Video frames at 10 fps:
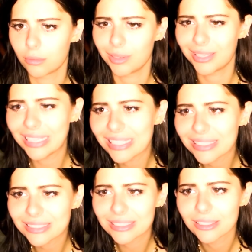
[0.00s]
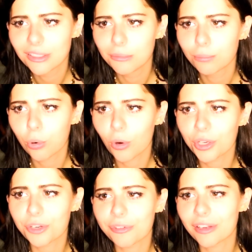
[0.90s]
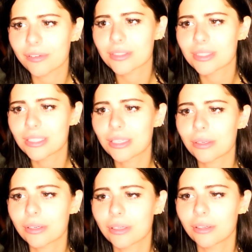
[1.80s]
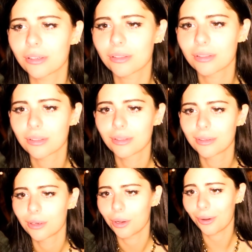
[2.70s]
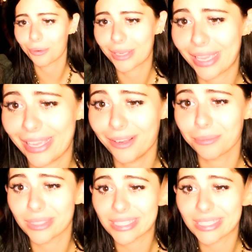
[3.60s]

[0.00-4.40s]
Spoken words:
What? Pour in your favorite cereal. Okay, I'm